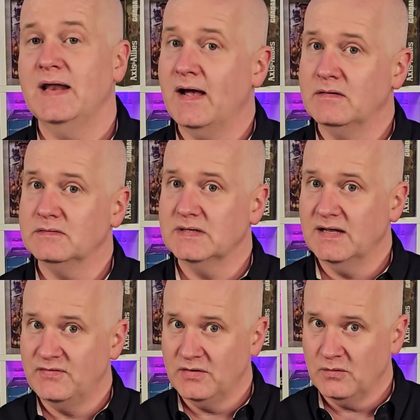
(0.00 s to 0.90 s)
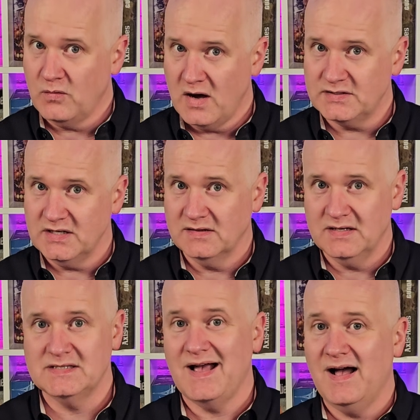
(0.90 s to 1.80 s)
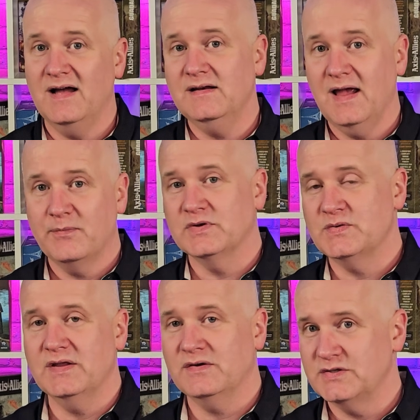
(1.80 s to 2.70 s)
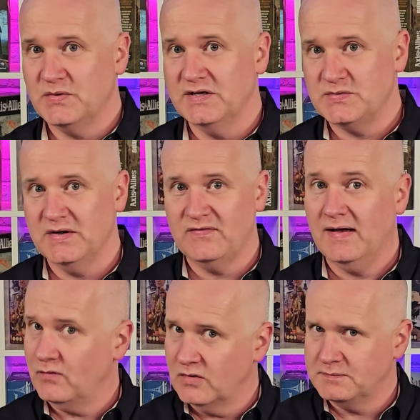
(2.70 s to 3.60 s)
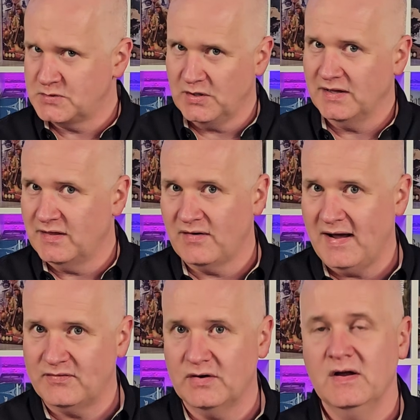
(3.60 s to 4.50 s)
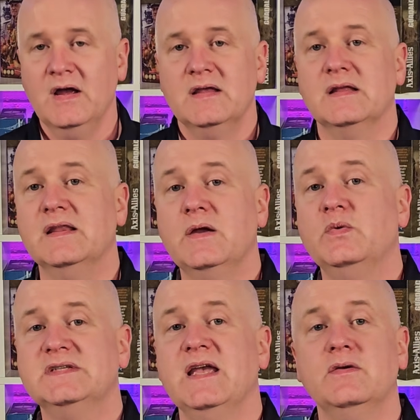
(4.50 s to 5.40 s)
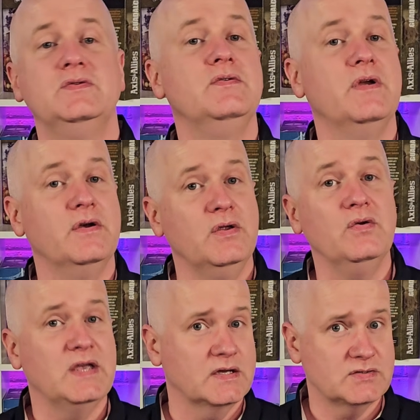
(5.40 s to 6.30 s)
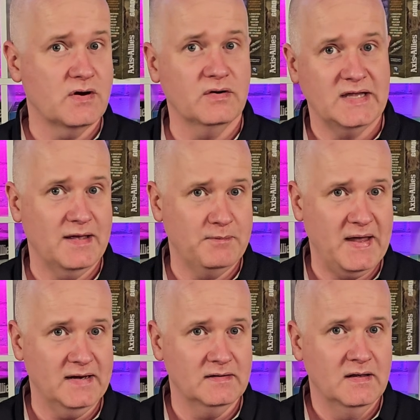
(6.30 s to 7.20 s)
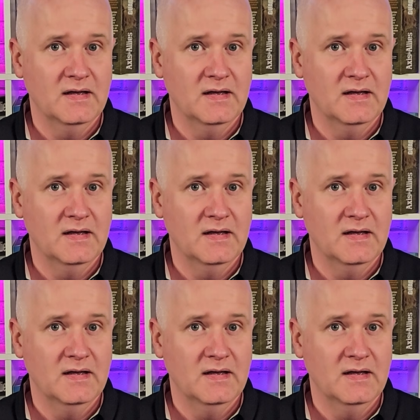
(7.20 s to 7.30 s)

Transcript: Now, if you're watching this on April 23rd, 2025, or shortly thereafter, the link will take you to their new Kickstarter campaign.